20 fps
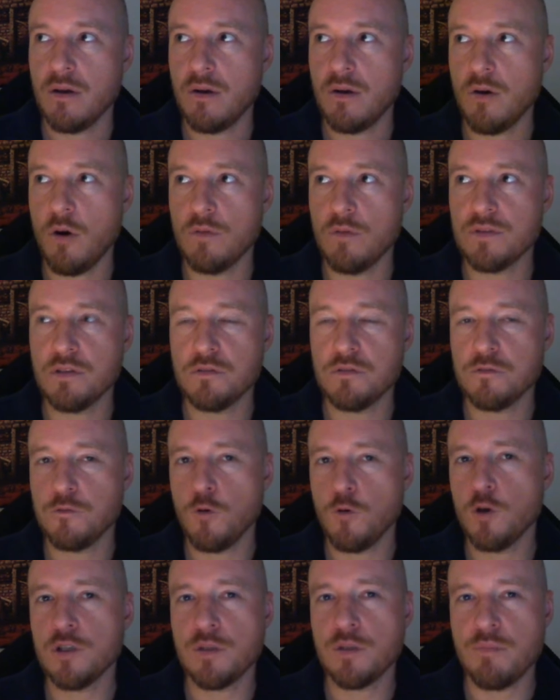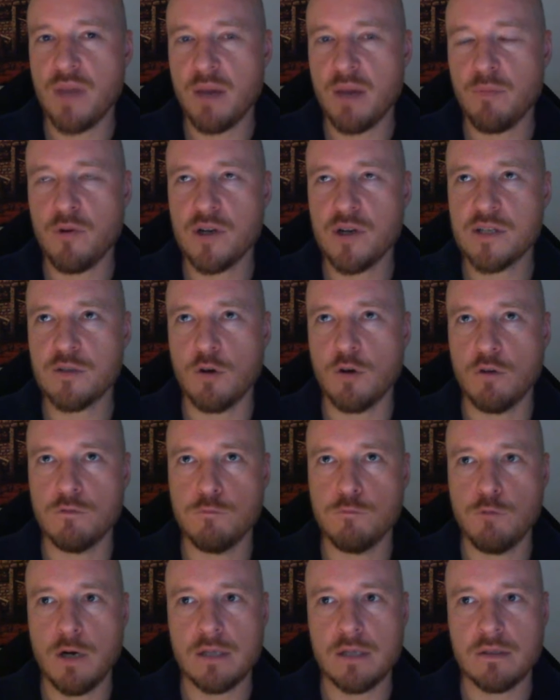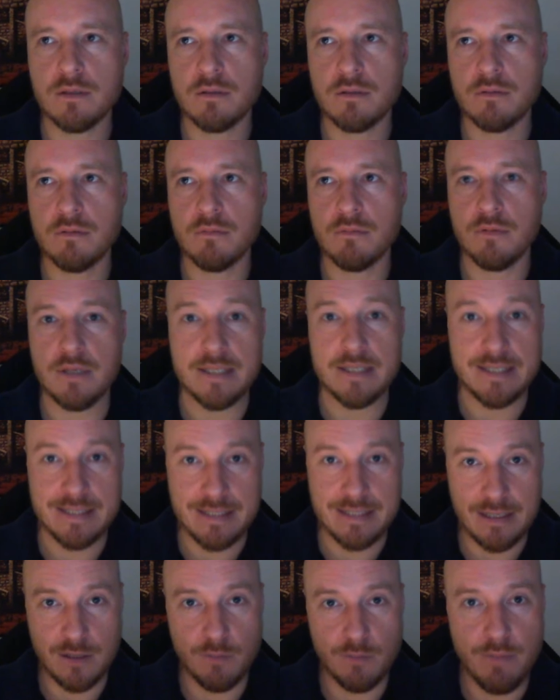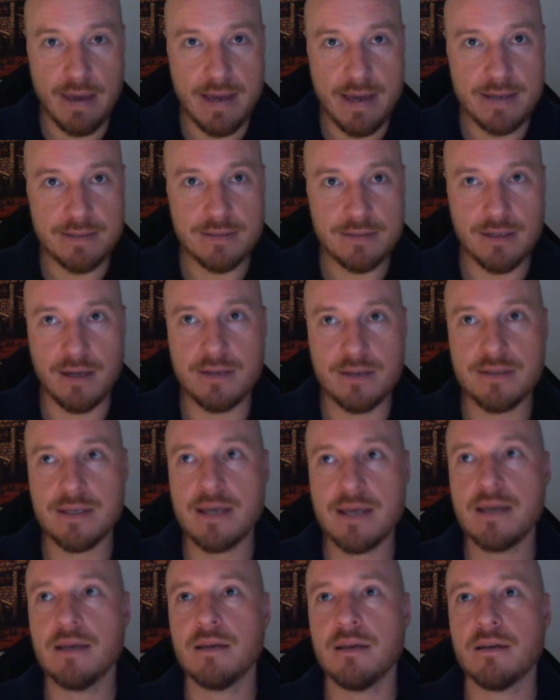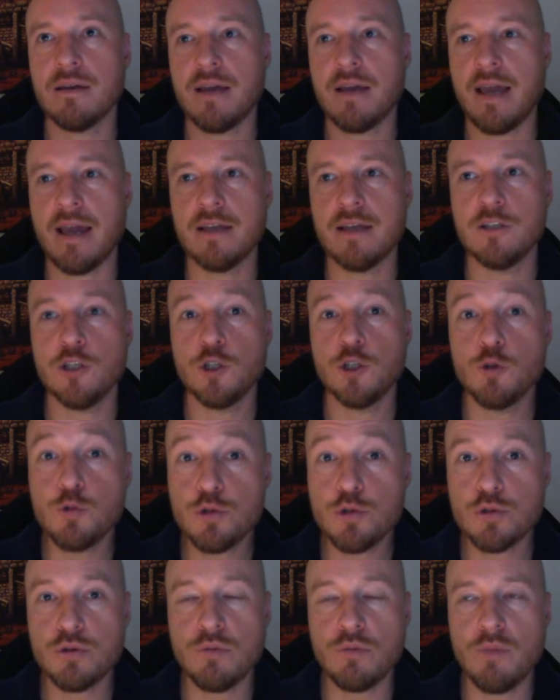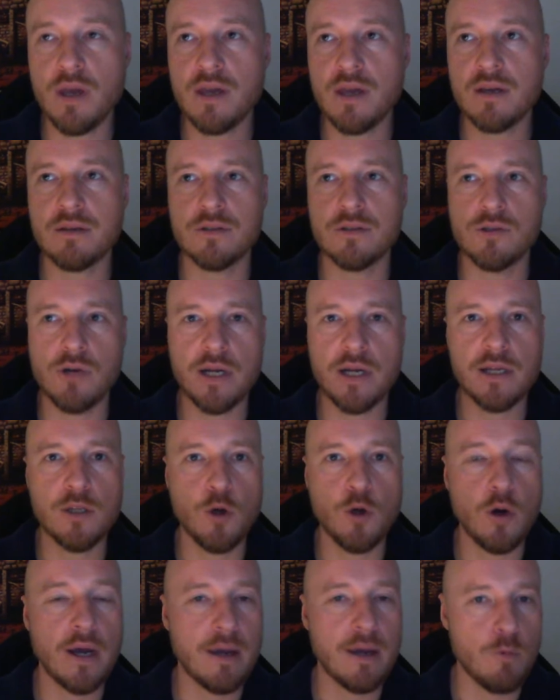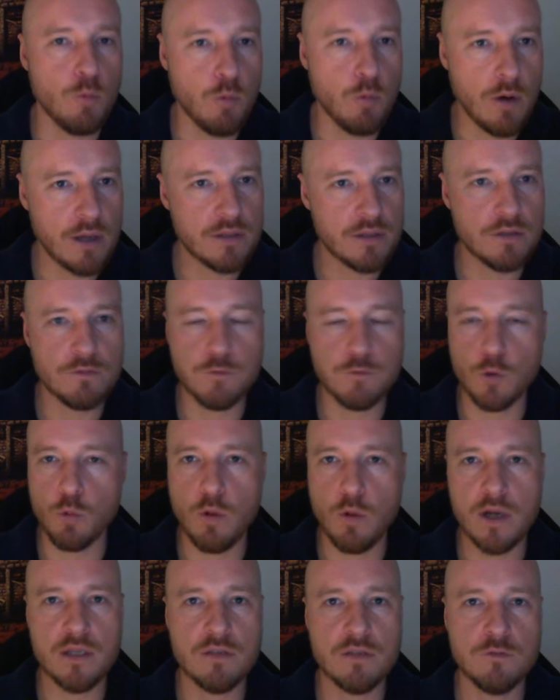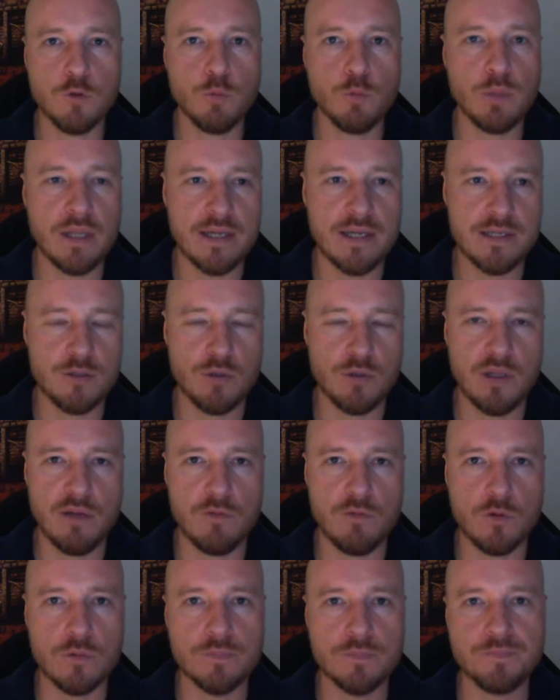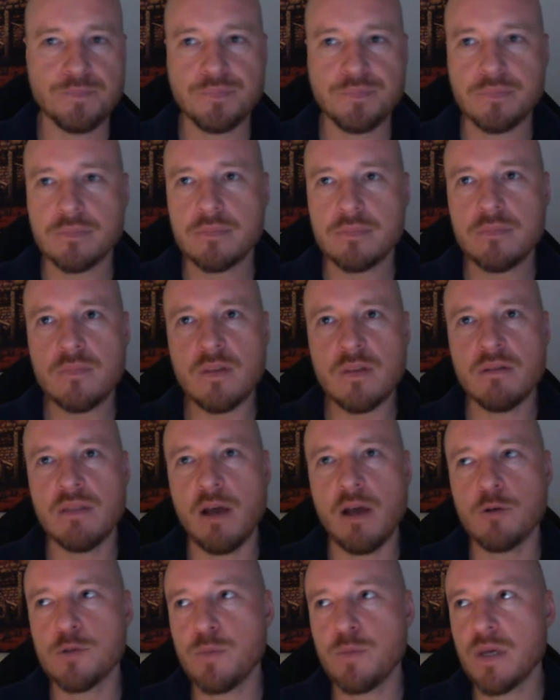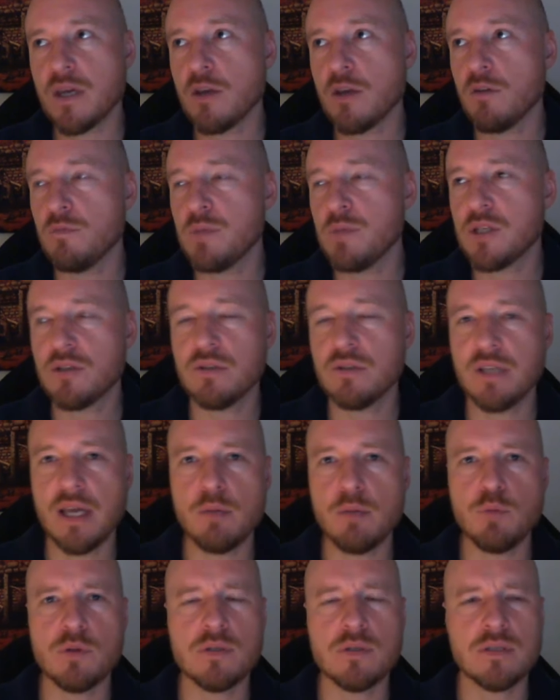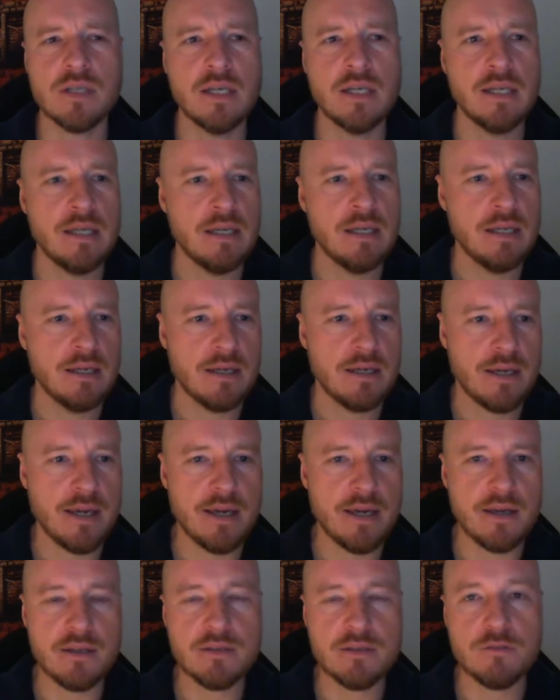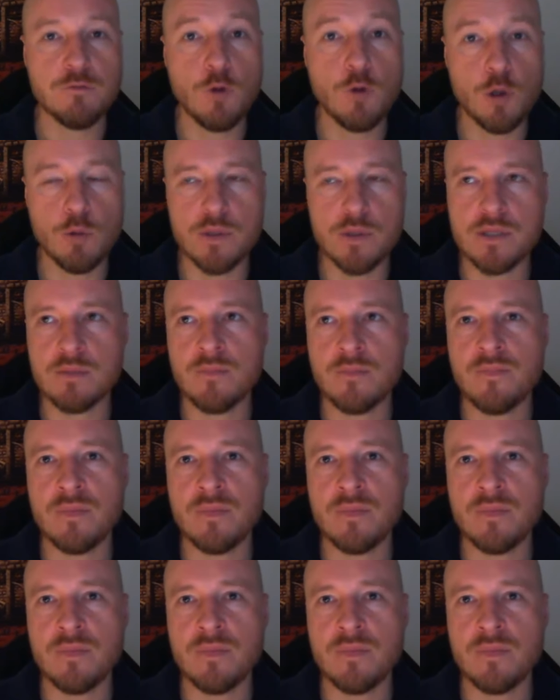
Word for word: of the fond memories of what still makes, I think, and used to make Draenor a wonderful, wonderful place to level. Now, speaking of mission tables and followers,